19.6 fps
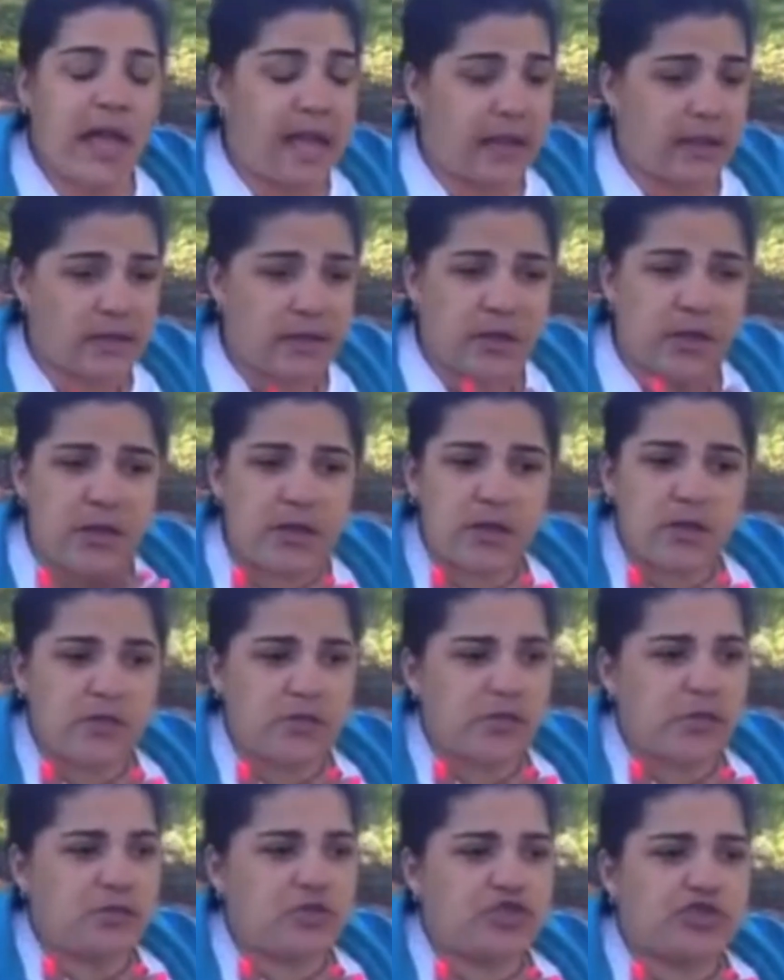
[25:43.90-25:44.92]
And
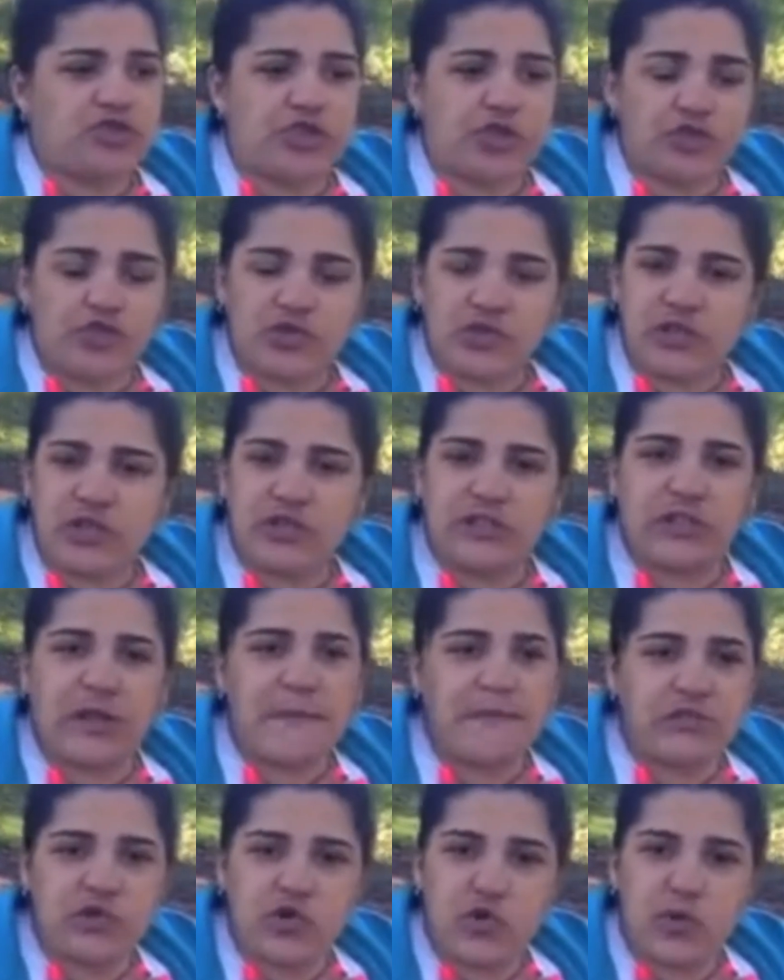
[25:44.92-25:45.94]
children looked
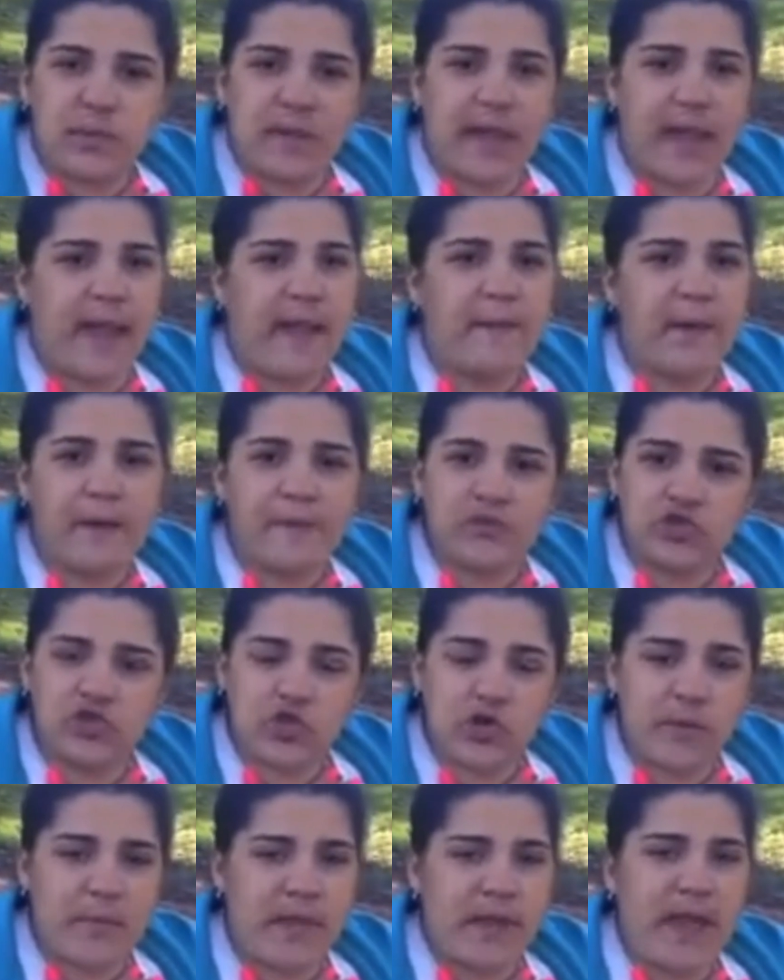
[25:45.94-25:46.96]
up to him, came up to
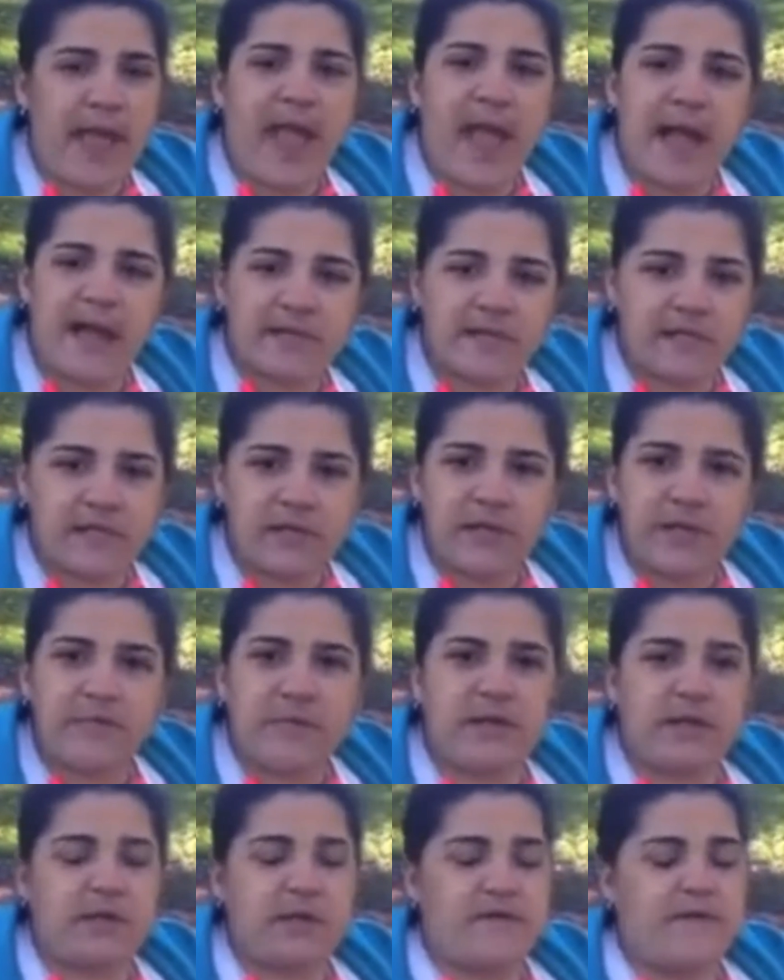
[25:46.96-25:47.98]
him and asked
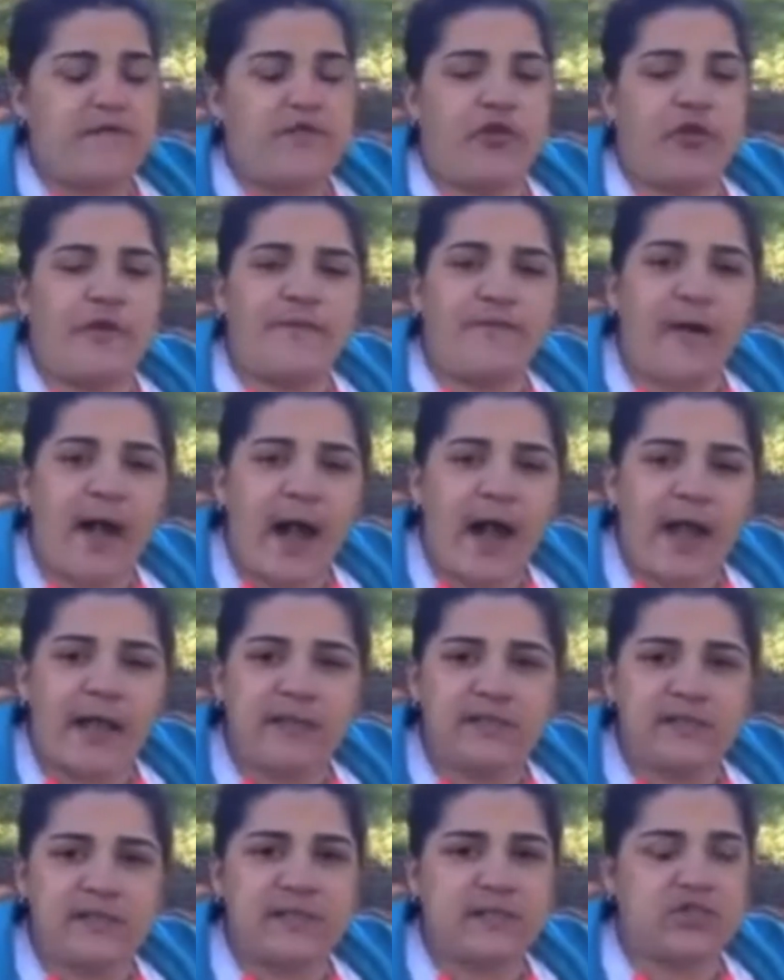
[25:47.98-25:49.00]
him and for
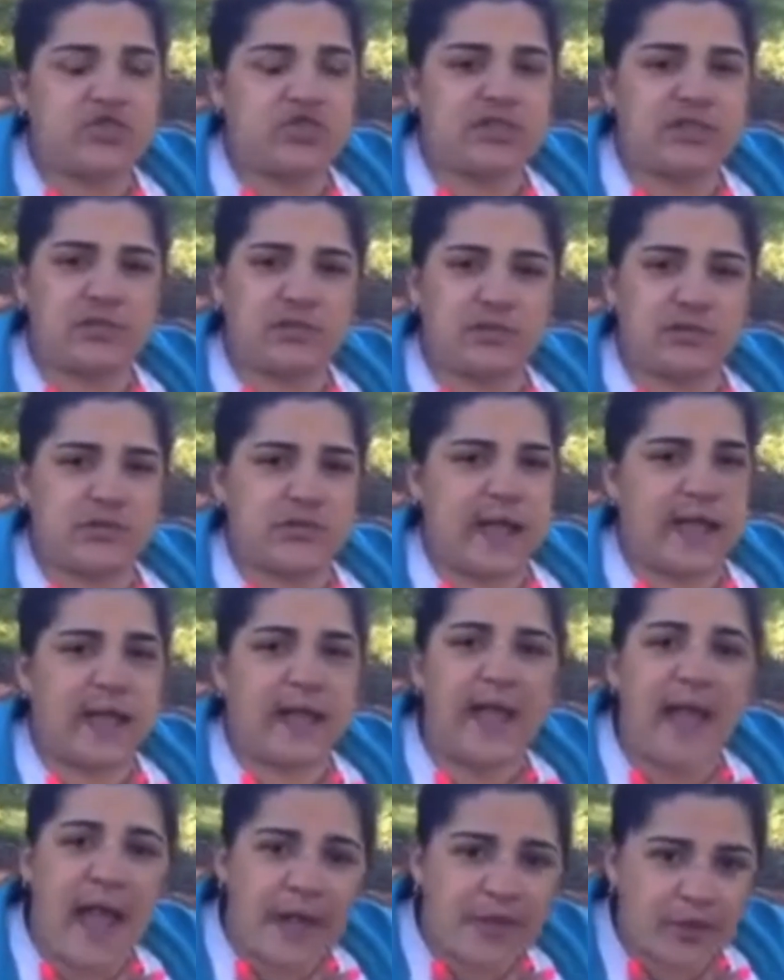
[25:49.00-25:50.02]
advice and just
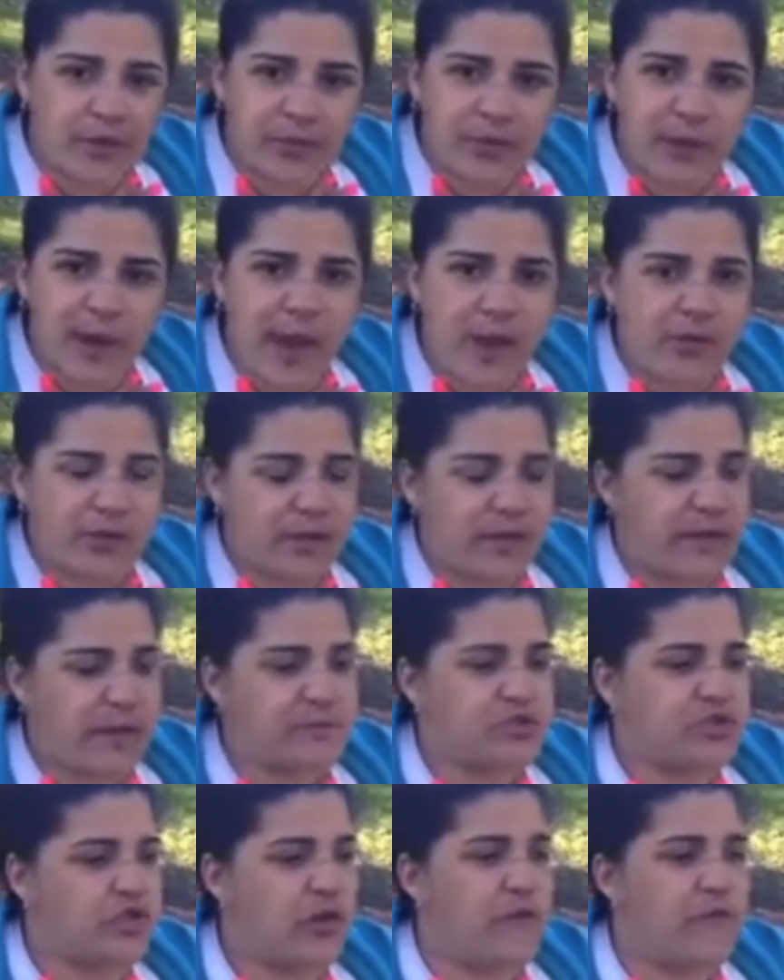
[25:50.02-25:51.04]
like gathered around
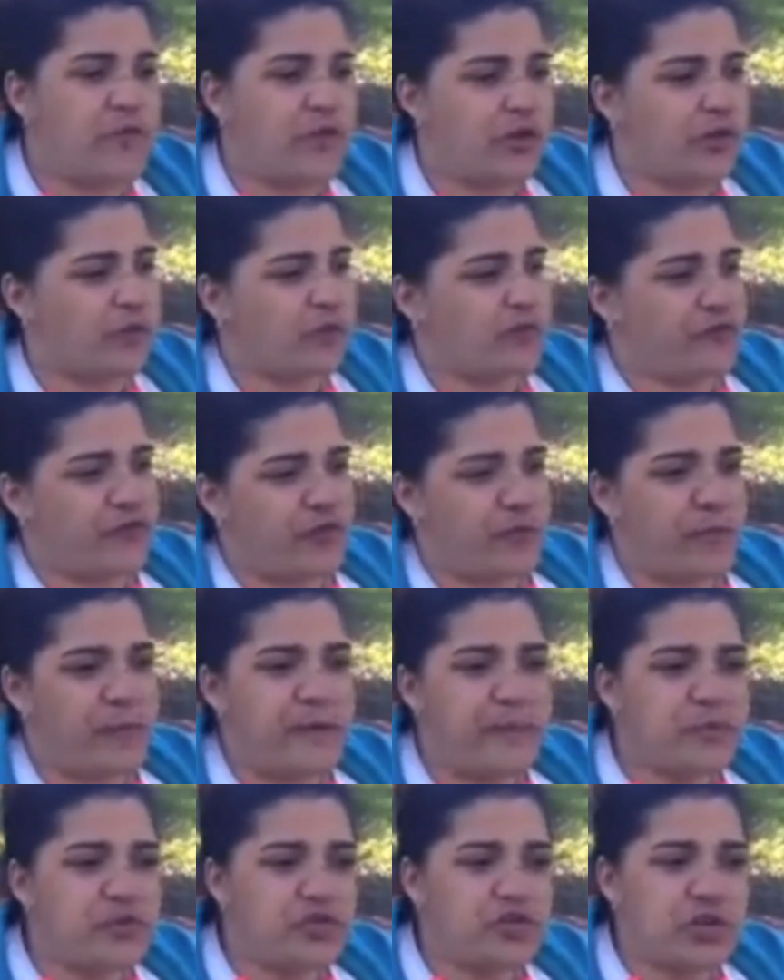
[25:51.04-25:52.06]
him. So for
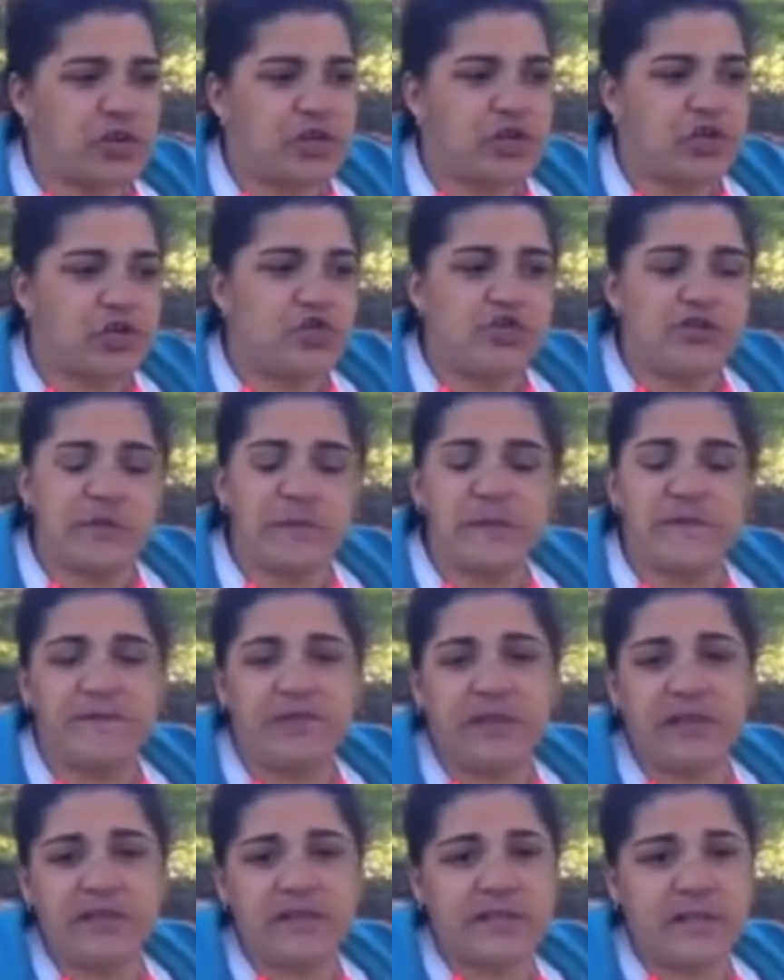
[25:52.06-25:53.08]
people to accuse him of
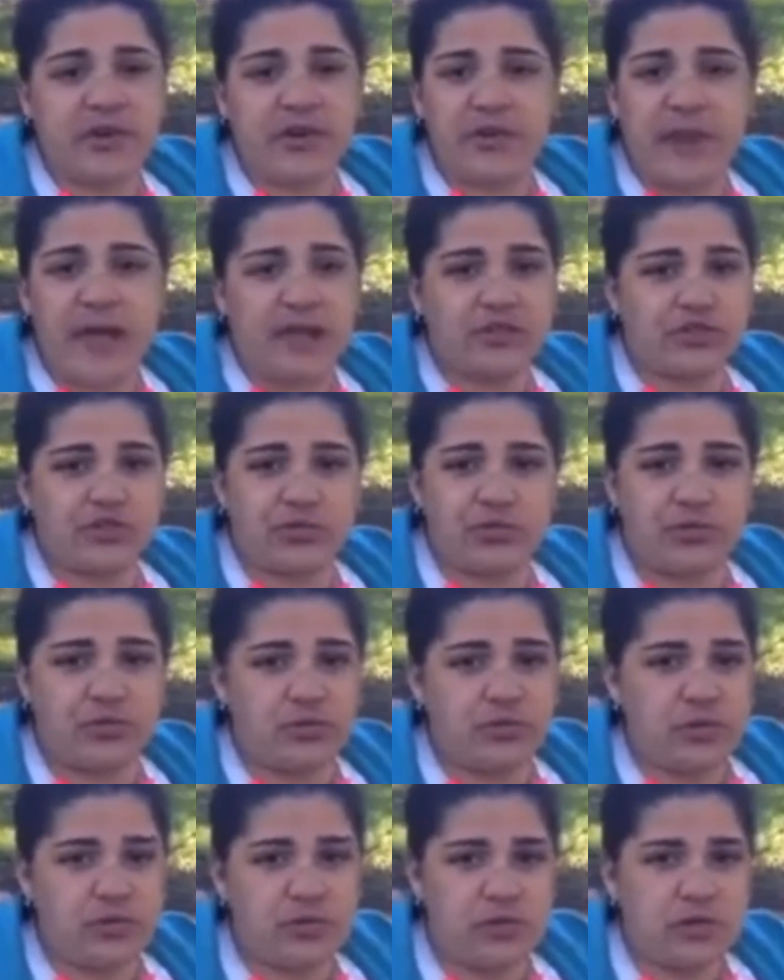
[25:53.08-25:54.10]
things that are not true
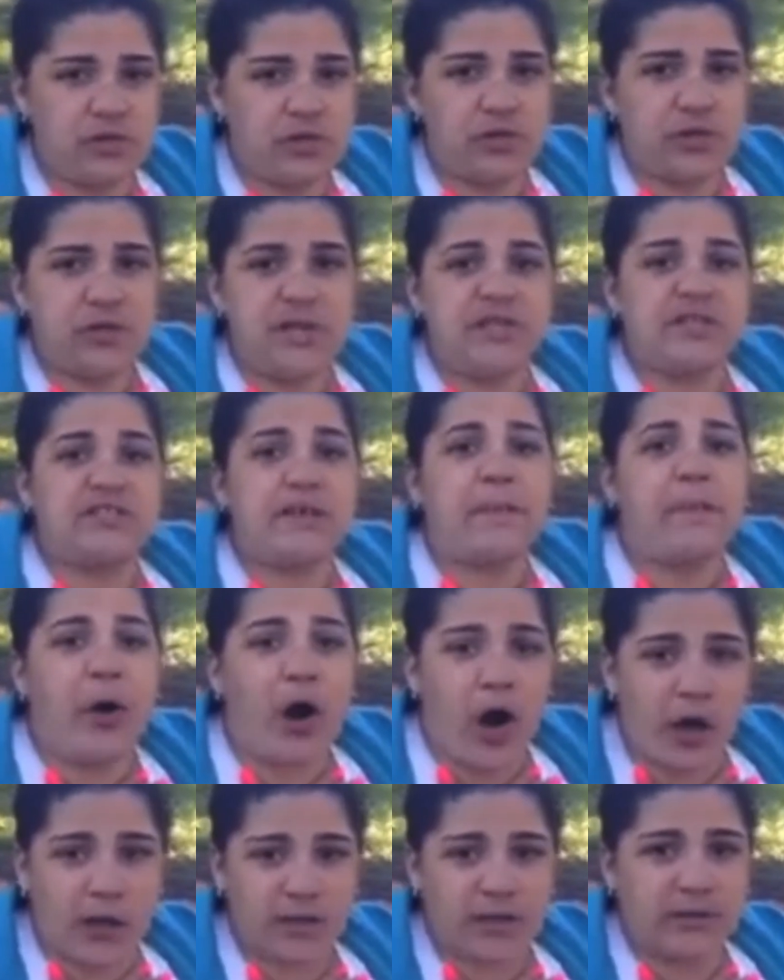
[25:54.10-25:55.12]
is
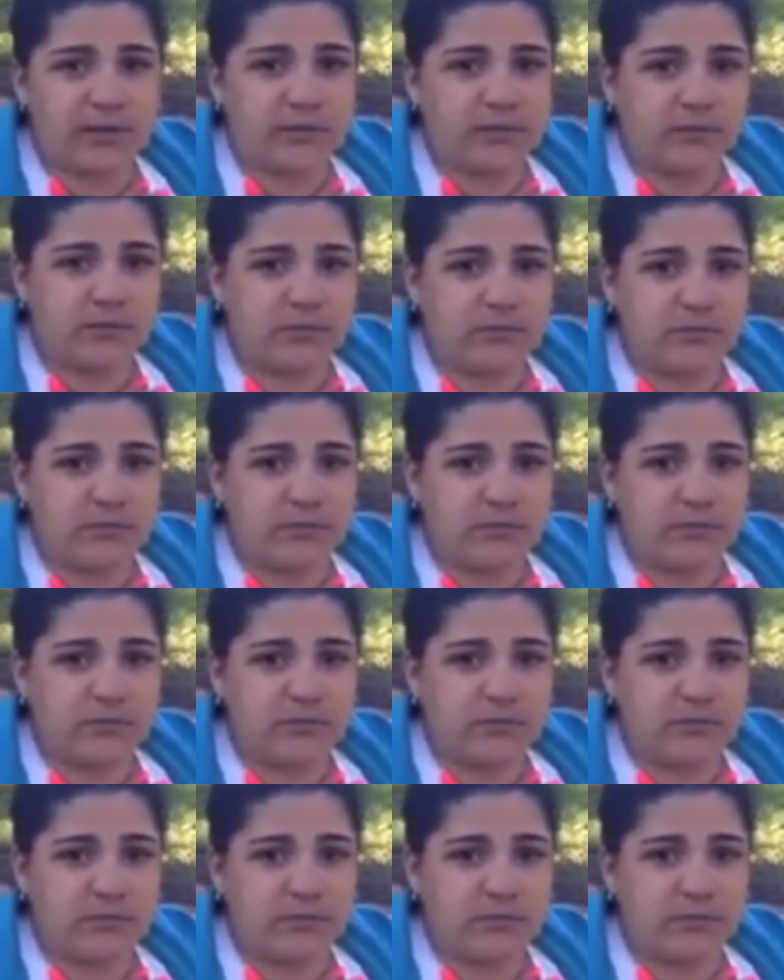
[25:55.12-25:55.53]
appalling.